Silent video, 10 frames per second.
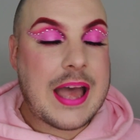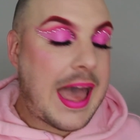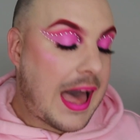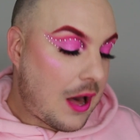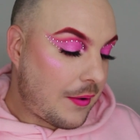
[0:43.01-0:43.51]

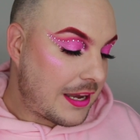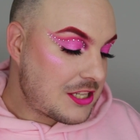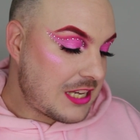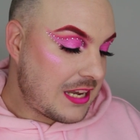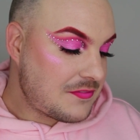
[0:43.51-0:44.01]
how I
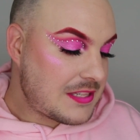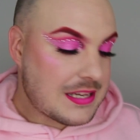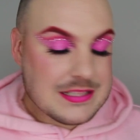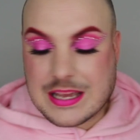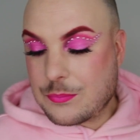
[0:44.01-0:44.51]
achieved
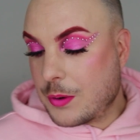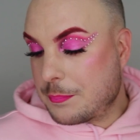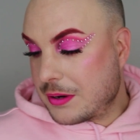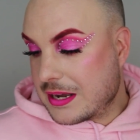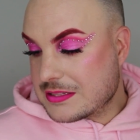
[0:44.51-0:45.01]
it, what
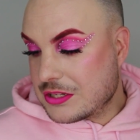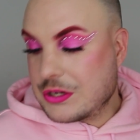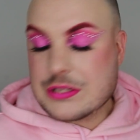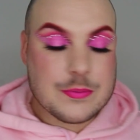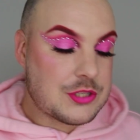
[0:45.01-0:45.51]
products I
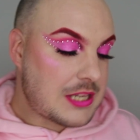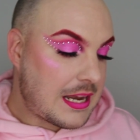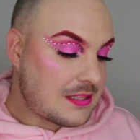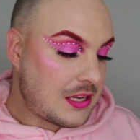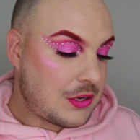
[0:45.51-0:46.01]
used, what
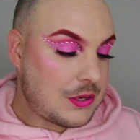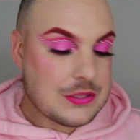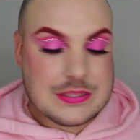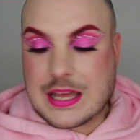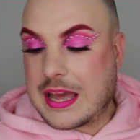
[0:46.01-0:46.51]
shades I used,